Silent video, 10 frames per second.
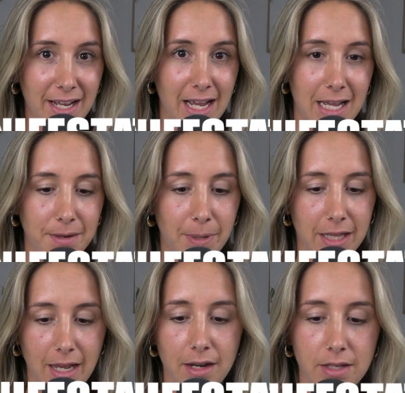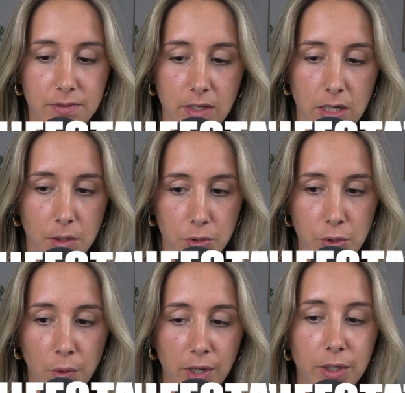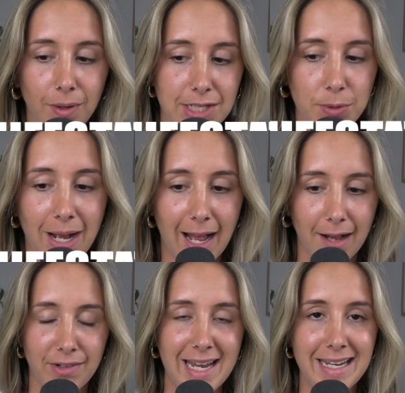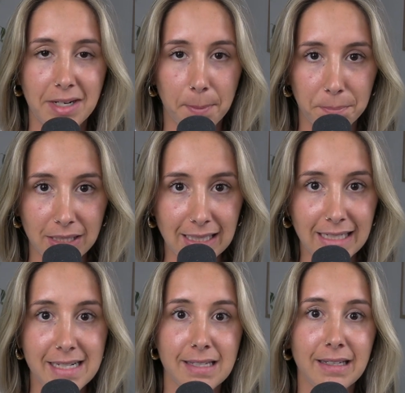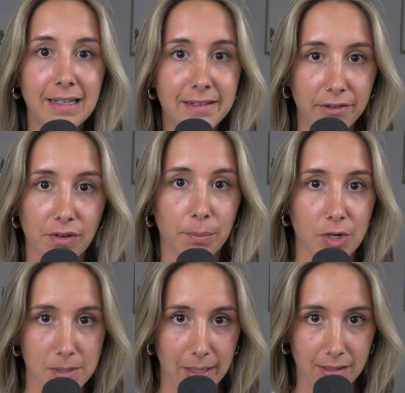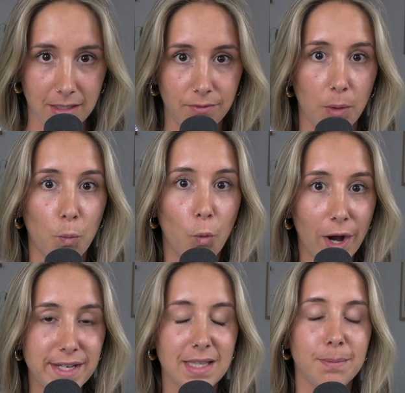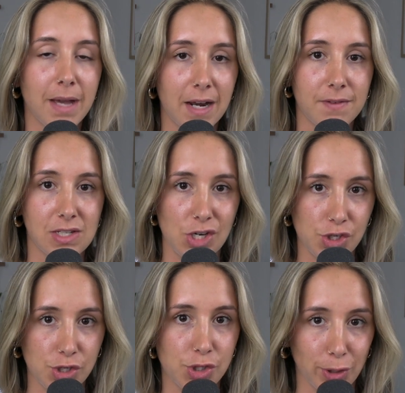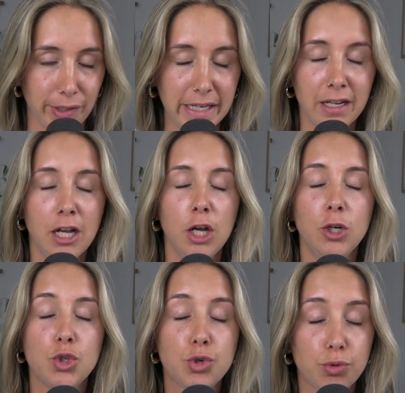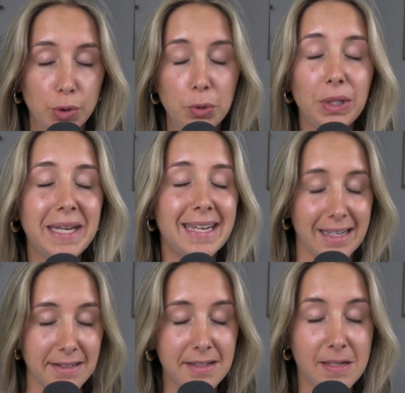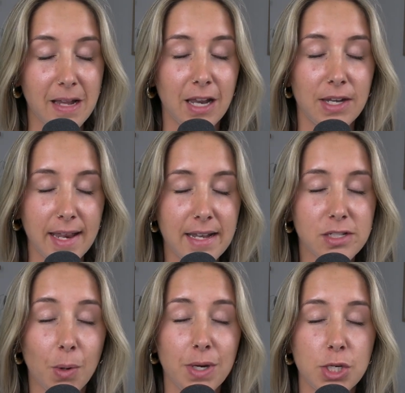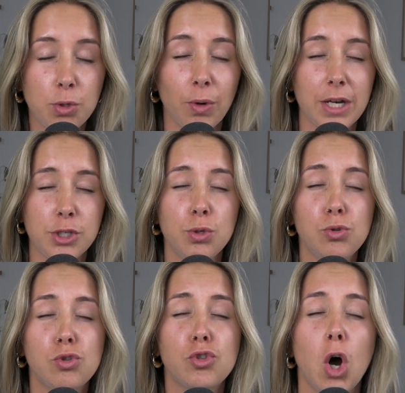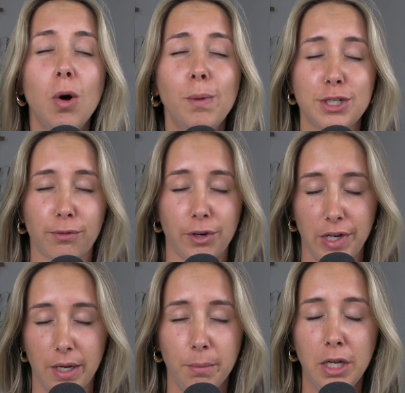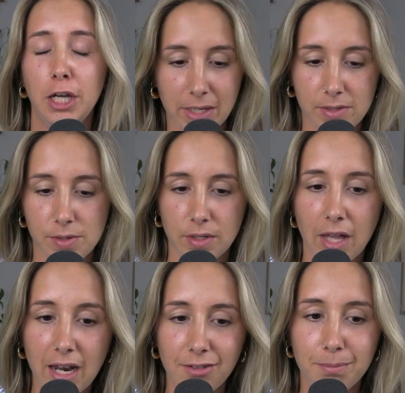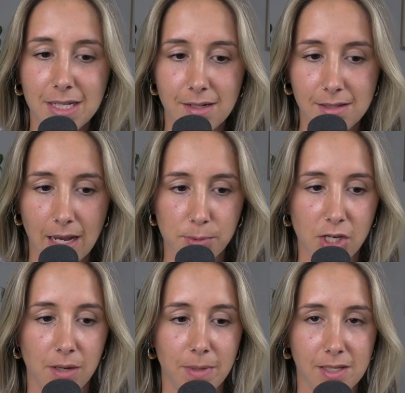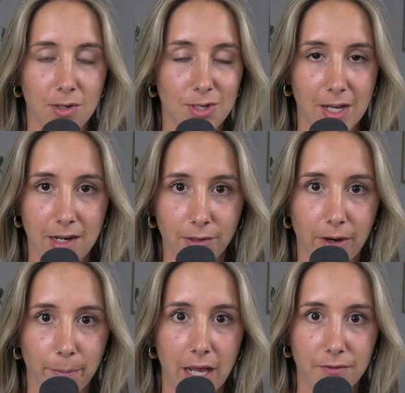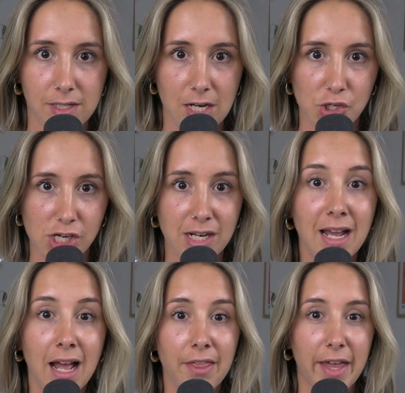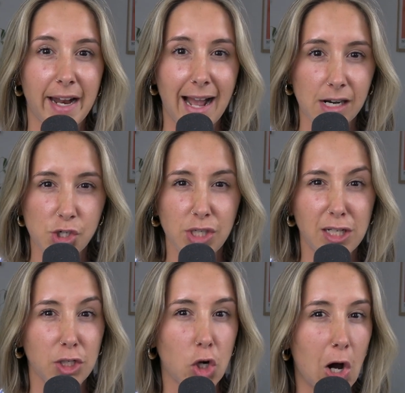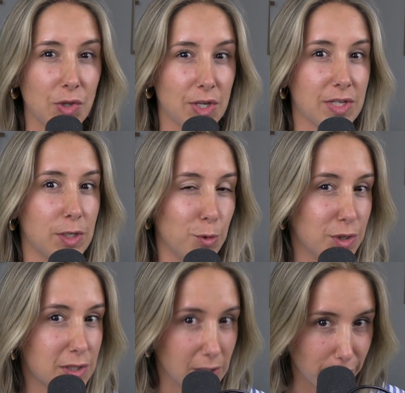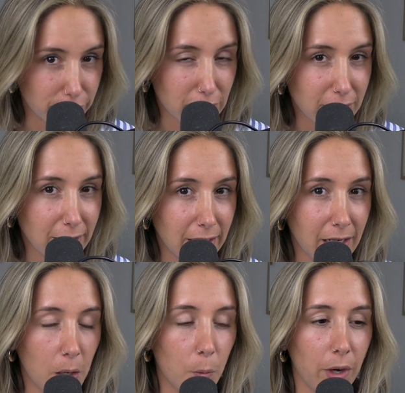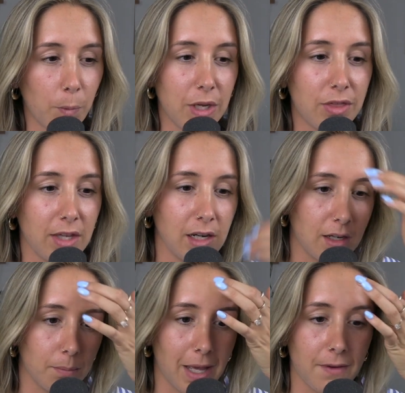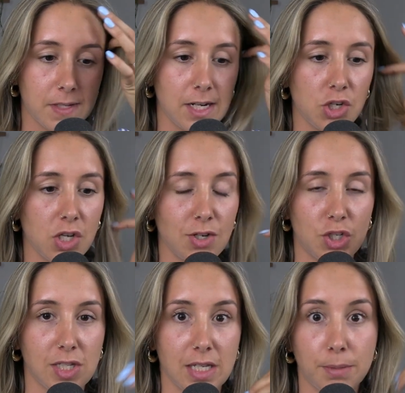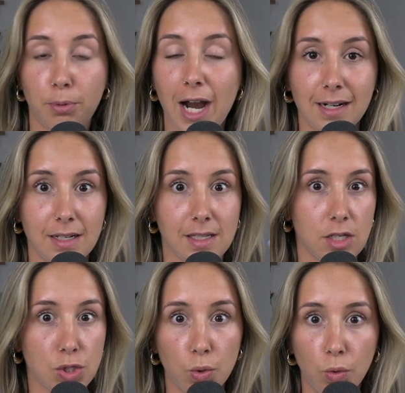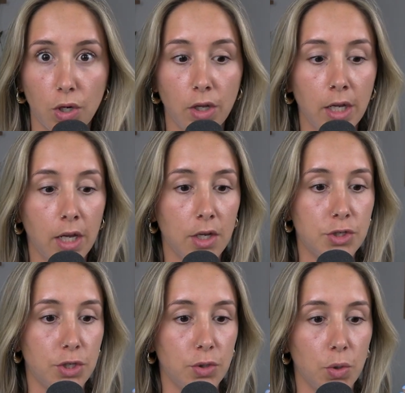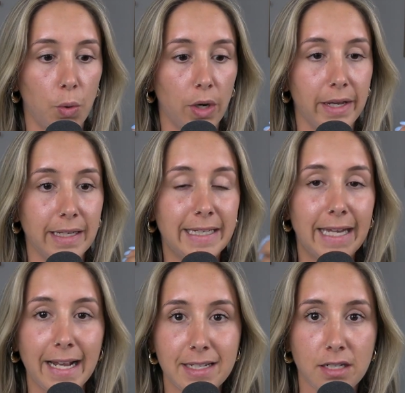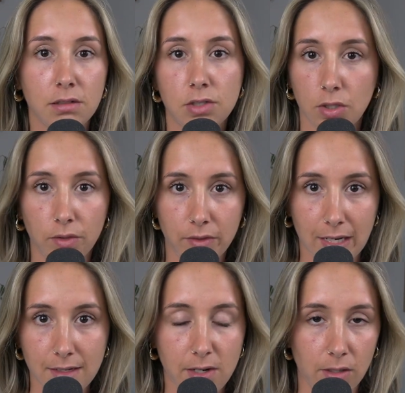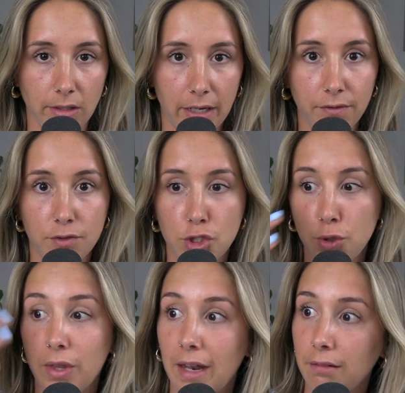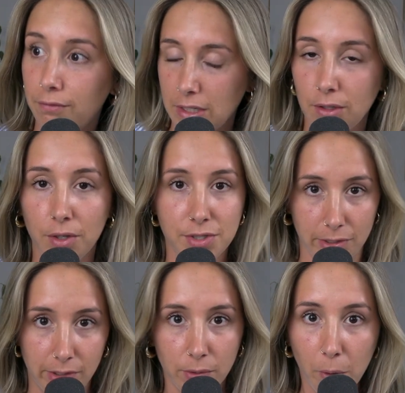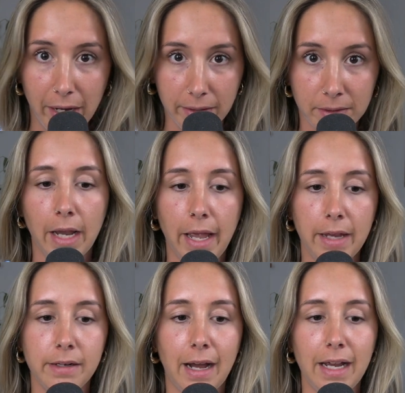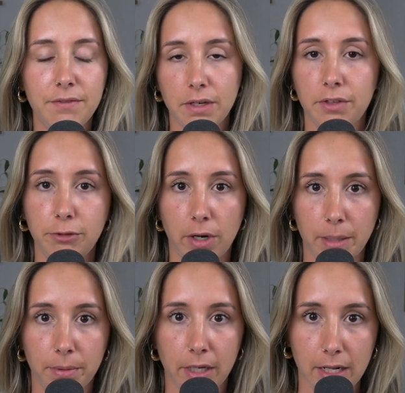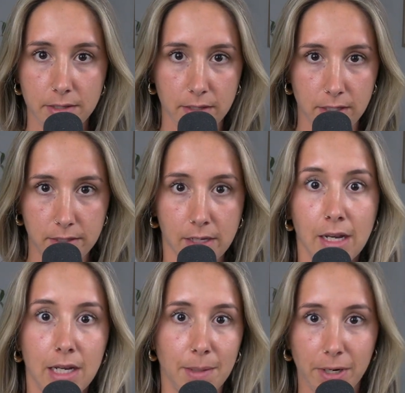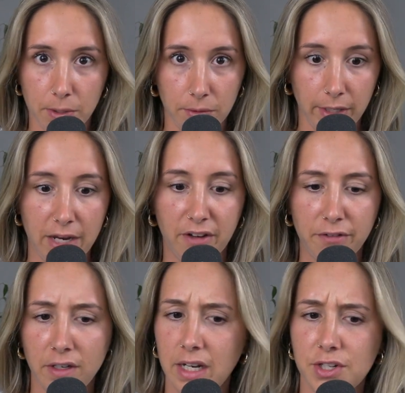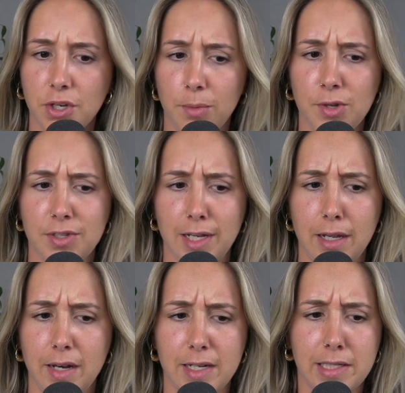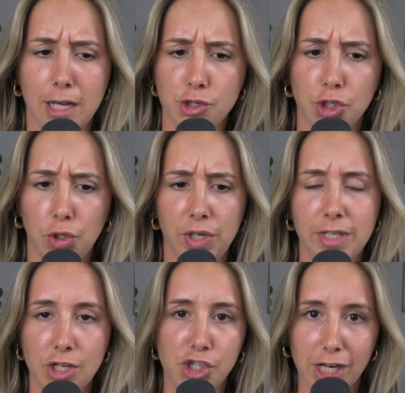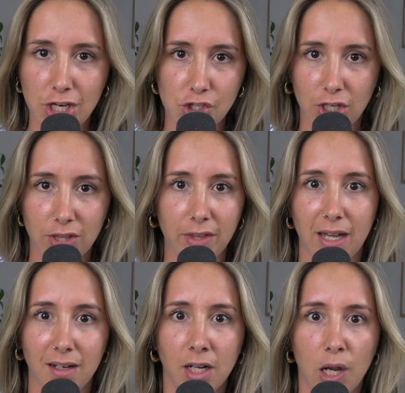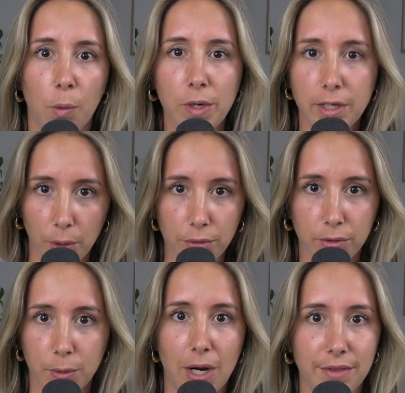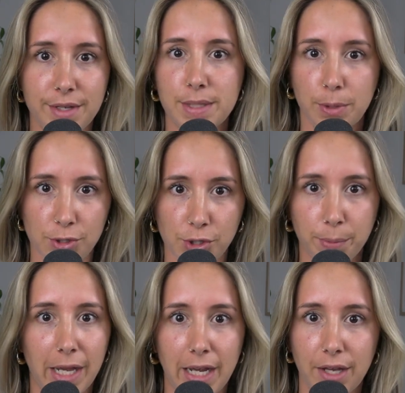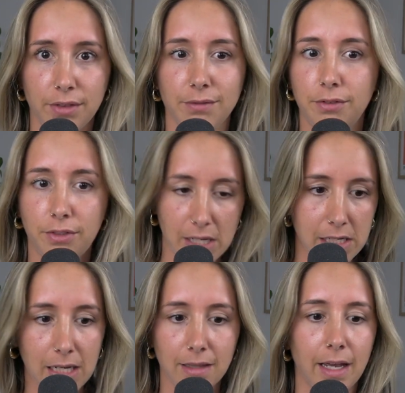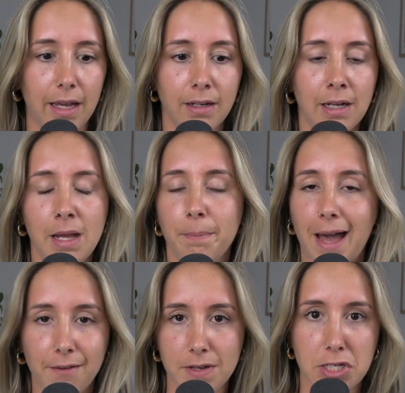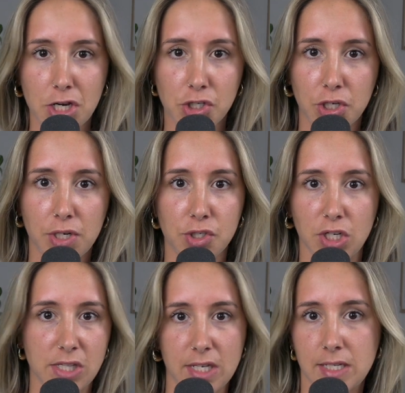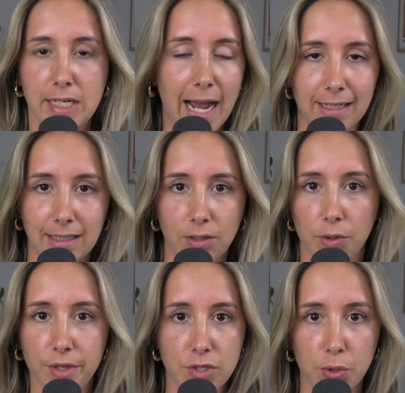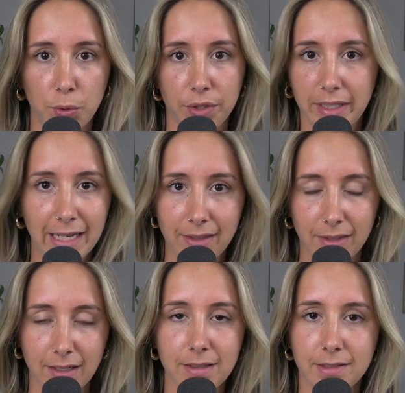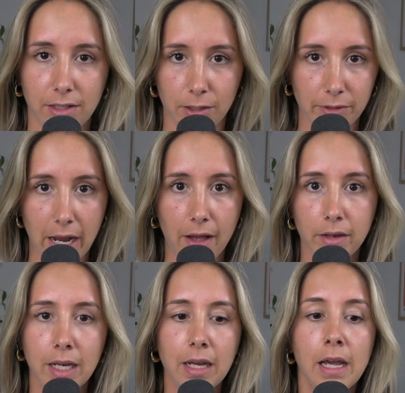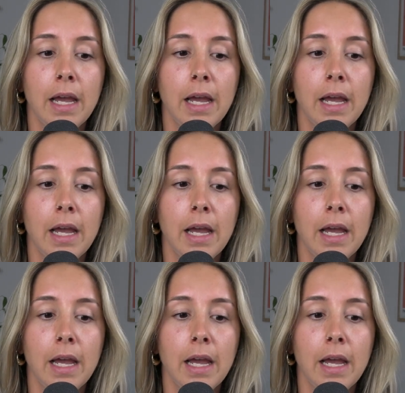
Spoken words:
And by the end of this video, you are going to have a completely different perspective on what the manifestation journey truly is, and it is going to grant you so much freedom, because there's a lot of misconception and misunderstanding around manifestation that actually can cause us to suffer, where we think manifestation is just this practice, this tool to get certain things in our life to then feel a certain way. And I have definitely run up against this in my own life. I feel like it's almost an essential initiation that we go through on this spiritual path of thinking that manifestation is just this tactic or this tool to get things in our reality.